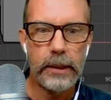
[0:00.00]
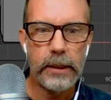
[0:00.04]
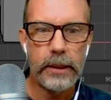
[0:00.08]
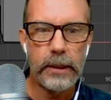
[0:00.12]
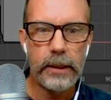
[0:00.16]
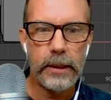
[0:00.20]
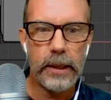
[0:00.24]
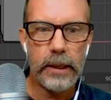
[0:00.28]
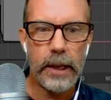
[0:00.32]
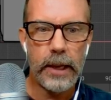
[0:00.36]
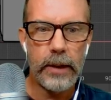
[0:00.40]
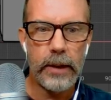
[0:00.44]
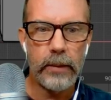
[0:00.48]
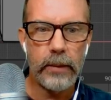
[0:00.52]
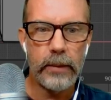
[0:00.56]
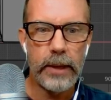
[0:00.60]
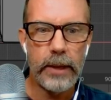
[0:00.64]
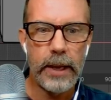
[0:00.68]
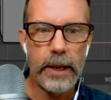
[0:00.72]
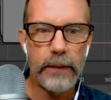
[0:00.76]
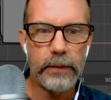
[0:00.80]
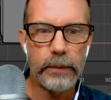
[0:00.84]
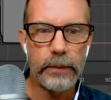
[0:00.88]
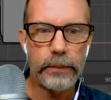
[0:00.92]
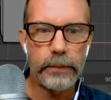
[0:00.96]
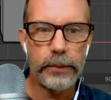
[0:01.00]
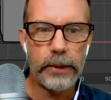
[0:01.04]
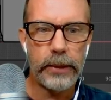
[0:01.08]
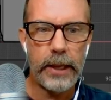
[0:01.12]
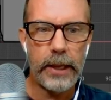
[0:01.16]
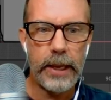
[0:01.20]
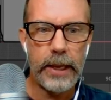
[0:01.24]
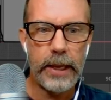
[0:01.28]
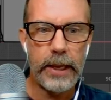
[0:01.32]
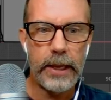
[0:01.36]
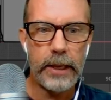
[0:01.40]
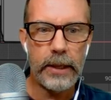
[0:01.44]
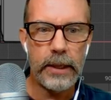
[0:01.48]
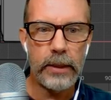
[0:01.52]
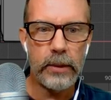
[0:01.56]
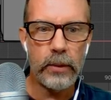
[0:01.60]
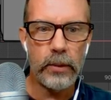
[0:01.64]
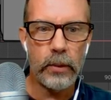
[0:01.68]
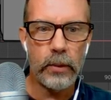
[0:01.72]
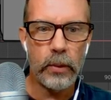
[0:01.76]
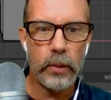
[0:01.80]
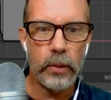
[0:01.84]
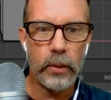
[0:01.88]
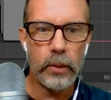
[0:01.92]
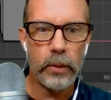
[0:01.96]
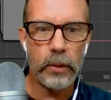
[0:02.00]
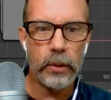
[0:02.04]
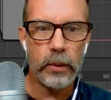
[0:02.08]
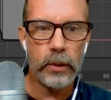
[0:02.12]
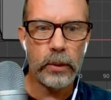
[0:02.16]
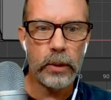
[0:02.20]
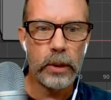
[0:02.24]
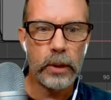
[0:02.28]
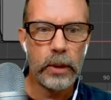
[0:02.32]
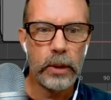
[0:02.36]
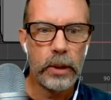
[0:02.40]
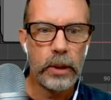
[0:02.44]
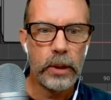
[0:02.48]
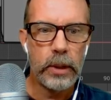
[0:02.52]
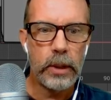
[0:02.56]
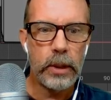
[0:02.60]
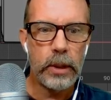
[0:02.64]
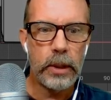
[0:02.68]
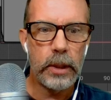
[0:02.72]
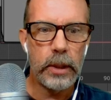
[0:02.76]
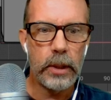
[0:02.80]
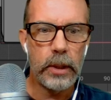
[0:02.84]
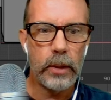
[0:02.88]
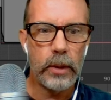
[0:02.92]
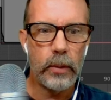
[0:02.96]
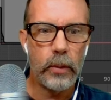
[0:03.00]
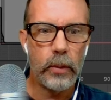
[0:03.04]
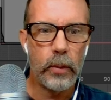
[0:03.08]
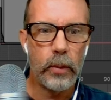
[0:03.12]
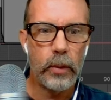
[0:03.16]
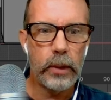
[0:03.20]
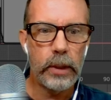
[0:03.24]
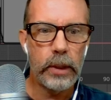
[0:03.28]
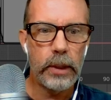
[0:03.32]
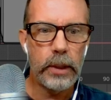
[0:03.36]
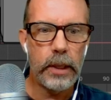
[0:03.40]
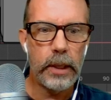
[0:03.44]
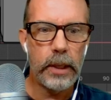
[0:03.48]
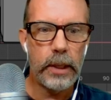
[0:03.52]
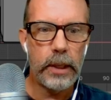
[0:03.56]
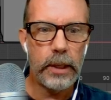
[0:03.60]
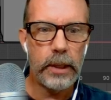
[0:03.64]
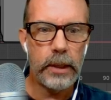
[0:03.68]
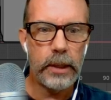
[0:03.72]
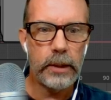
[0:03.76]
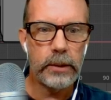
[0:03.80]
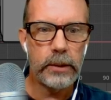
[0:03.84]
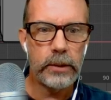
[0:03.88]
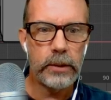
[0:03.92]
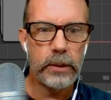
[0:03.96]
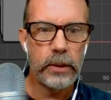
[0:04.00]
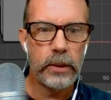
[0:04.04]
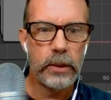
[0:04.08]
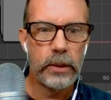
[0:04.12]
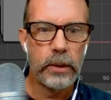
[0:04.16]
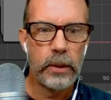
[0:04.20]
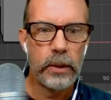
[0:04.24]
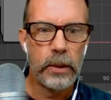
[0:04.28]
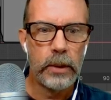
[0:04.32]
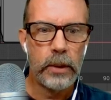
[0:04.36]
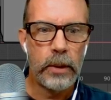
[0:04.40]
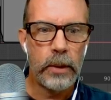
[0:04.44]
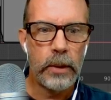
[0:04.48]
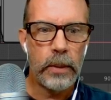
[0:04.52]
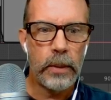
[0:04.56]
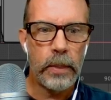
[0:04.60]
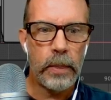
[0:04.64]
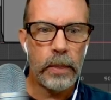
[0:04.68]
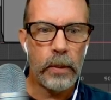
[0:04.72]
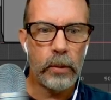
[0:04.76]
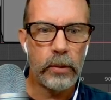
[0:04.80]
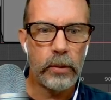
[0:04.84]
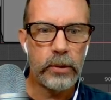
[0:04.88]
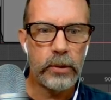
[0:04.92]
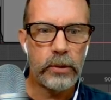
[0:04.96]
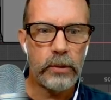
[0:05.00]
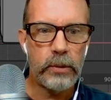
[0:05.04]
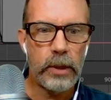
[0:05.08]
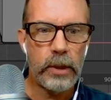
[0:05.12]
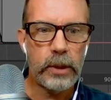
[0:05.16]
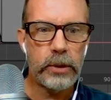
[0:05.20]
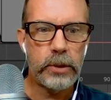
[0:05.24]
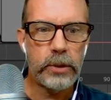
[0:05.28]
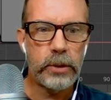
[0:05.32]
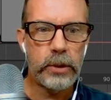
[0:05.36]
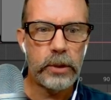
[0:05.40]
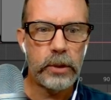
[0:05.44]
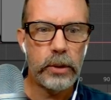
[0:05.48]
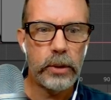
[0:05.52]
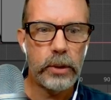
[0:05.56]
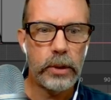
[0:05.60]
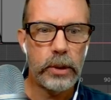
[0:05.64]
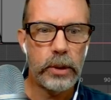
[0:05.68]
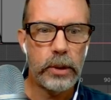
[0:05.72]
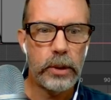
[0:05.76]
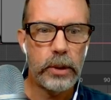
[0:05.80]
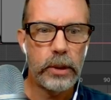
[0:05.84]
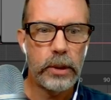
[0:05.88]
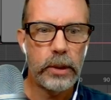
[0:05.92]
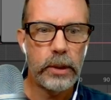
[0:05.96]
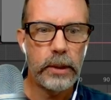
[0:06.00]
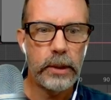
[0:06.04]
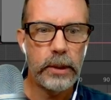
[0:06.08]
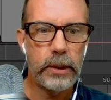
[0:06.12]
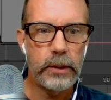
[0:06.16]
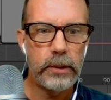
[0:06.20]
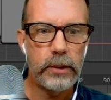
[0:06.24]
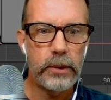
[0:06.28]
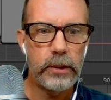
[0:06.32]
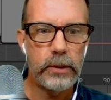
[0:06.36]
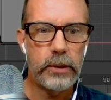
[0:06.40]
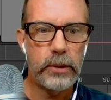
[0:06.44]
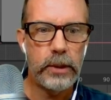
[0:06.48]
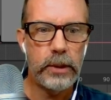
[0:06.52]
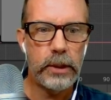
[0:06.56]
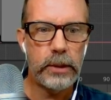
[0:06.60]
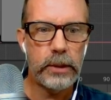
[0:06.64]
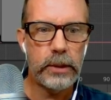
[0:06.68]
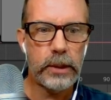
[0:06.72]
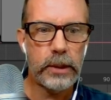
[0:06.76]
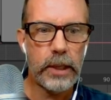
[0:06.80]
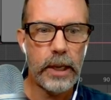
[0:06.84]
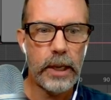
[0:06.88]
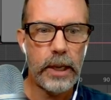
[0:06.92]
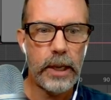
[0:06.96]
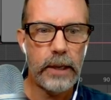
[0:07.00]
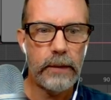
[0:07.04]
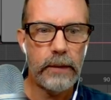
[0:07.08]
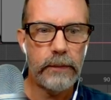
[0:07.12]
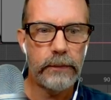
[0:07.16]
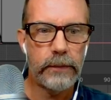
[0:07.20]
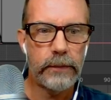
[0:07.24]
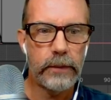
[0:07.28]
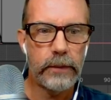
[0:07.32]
I don't have it planned or, organized or structured. This is just kind of